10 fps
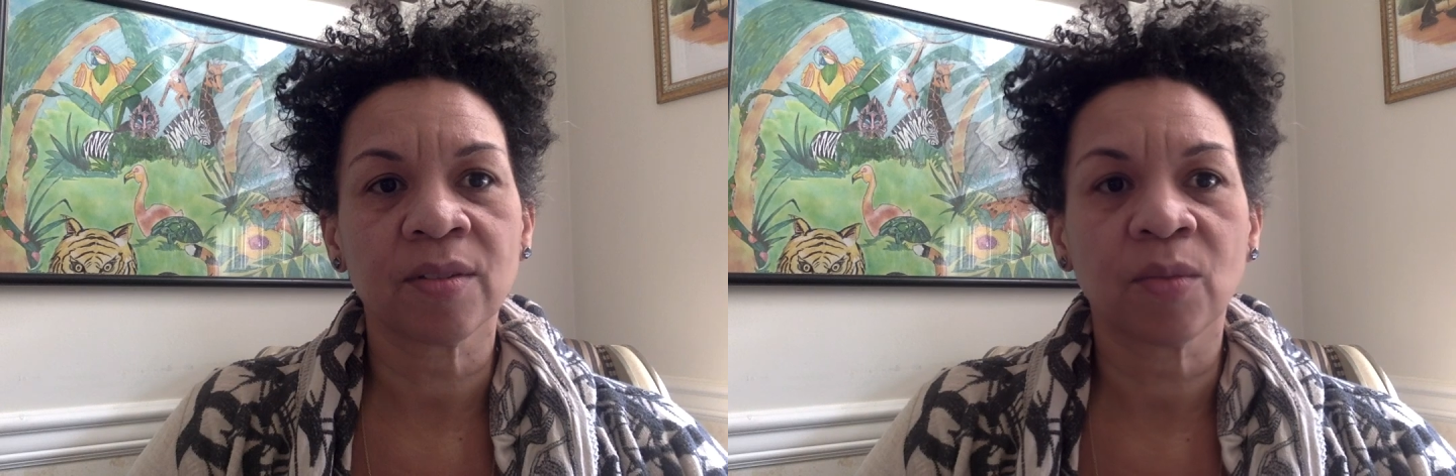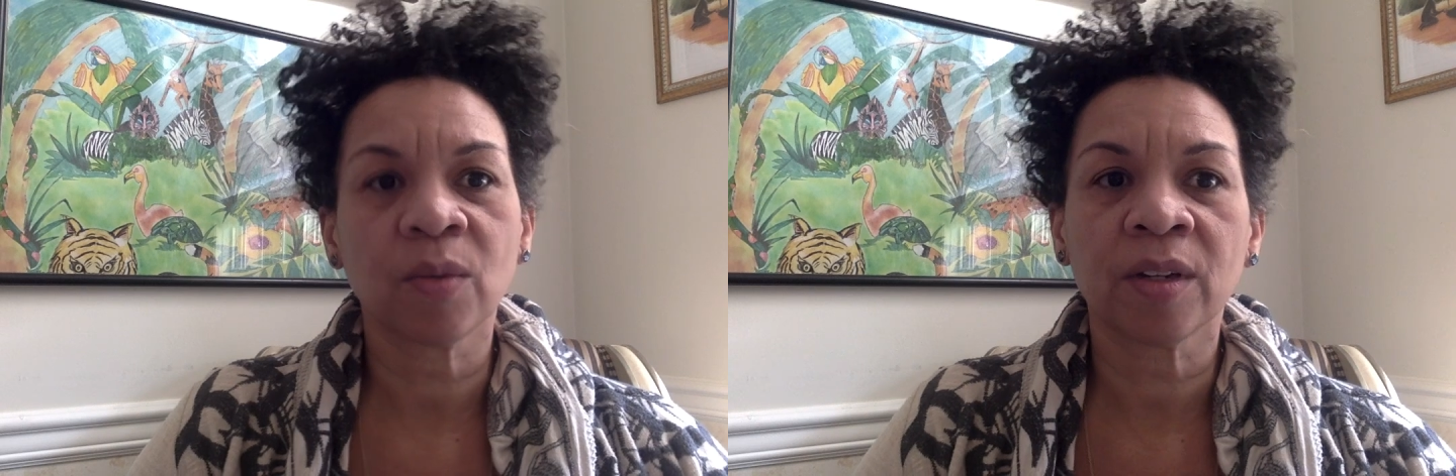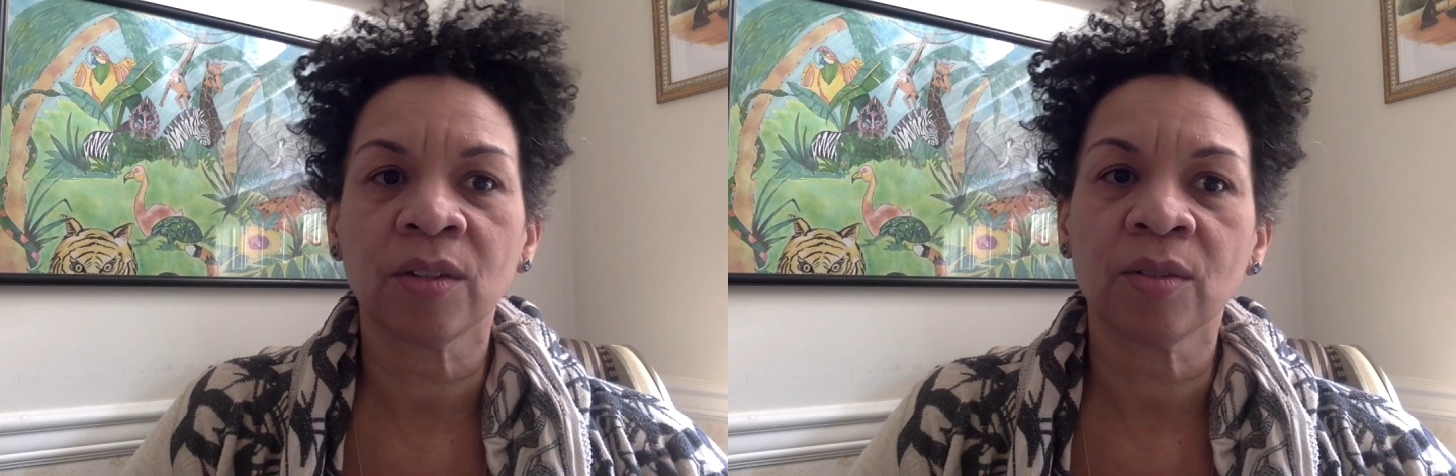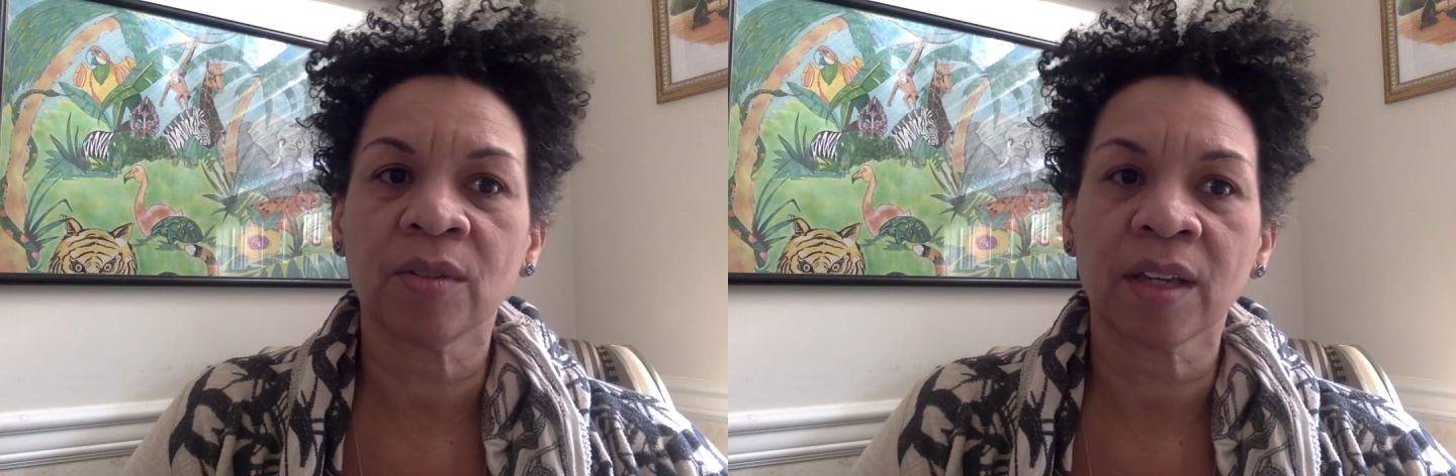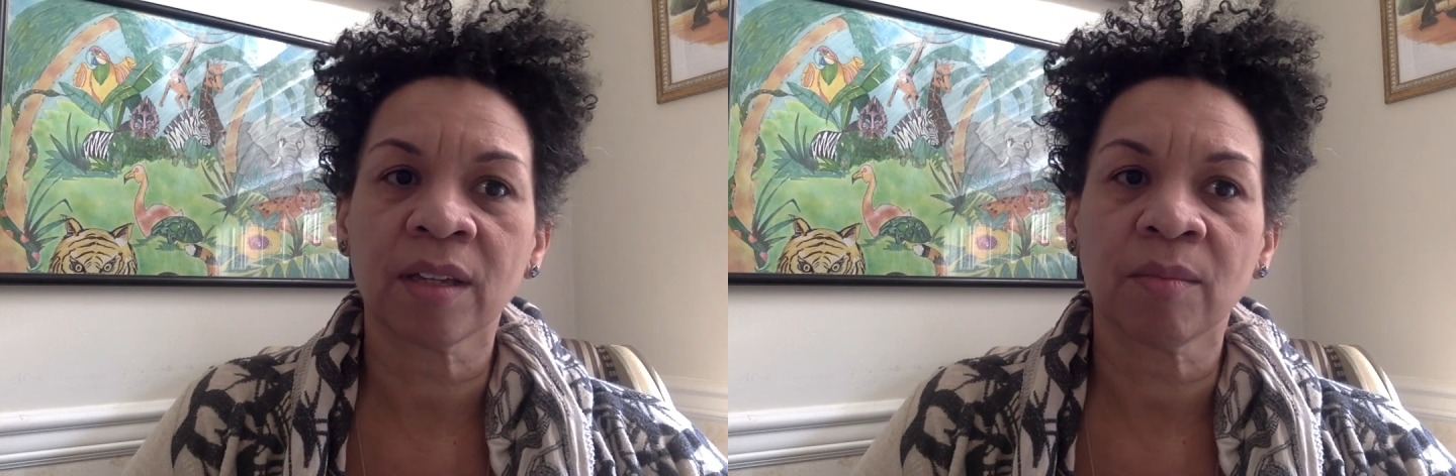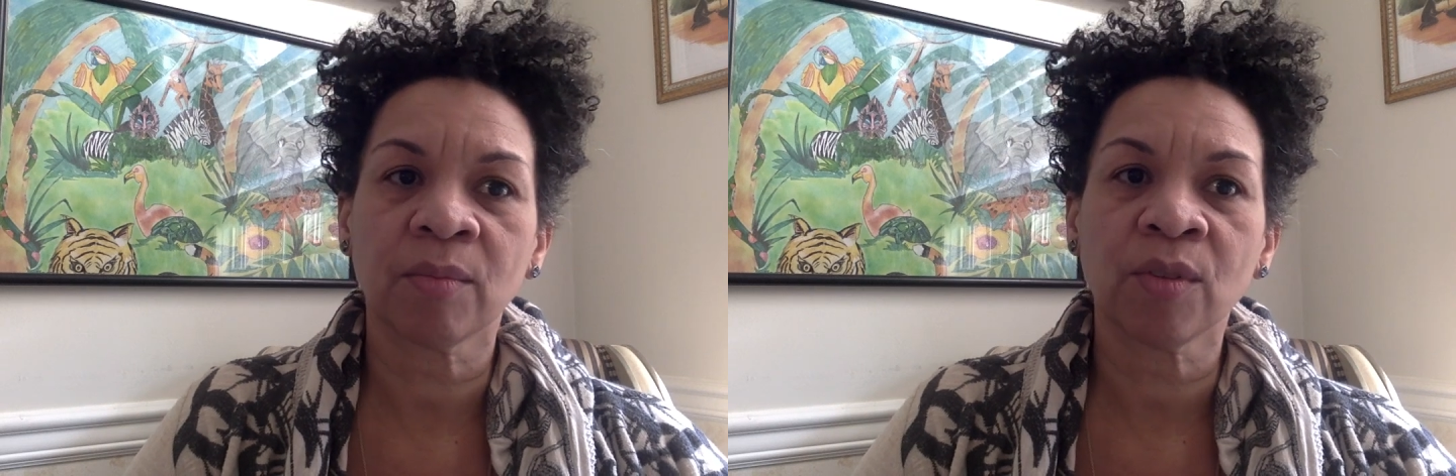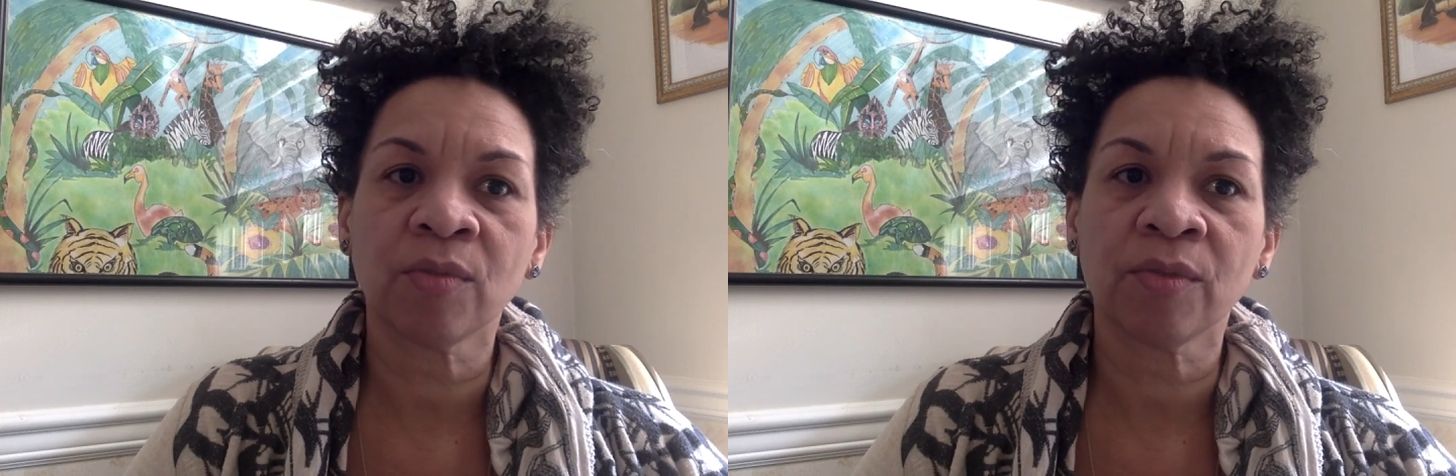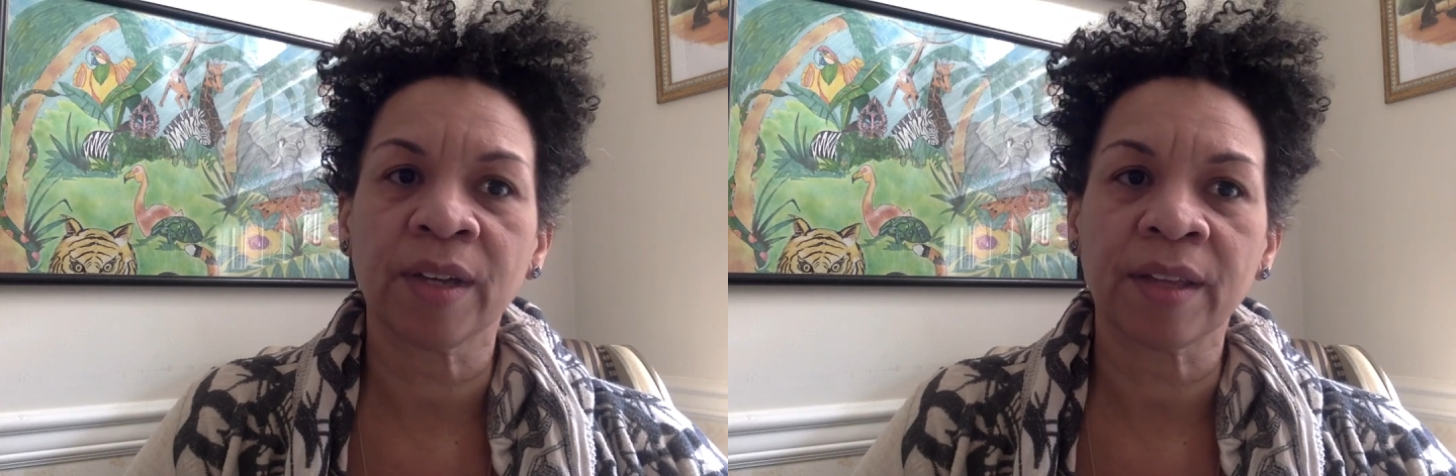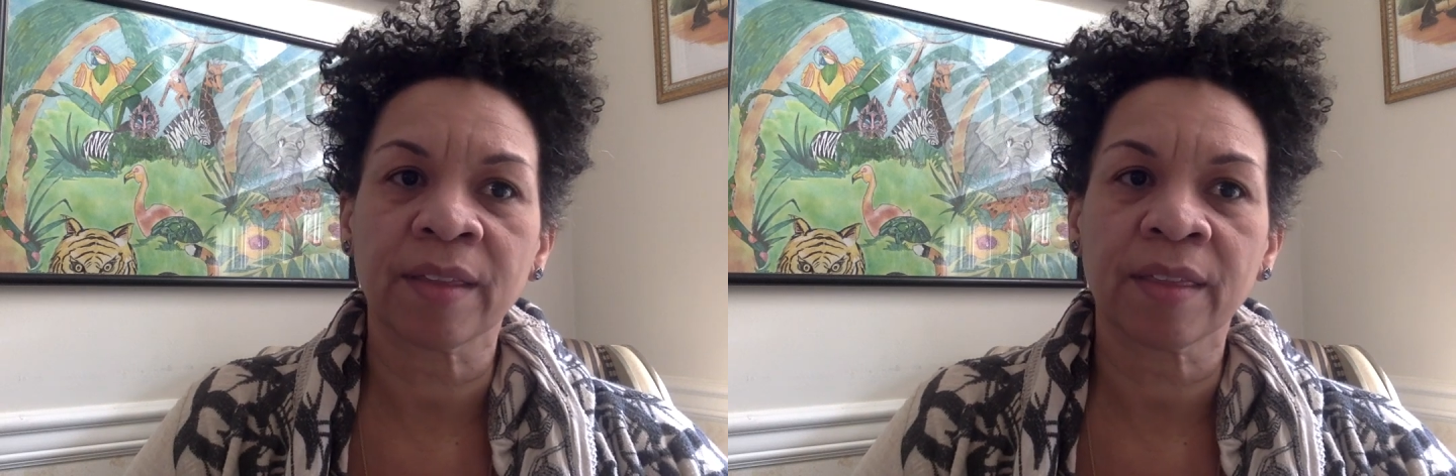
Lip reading: one who can move with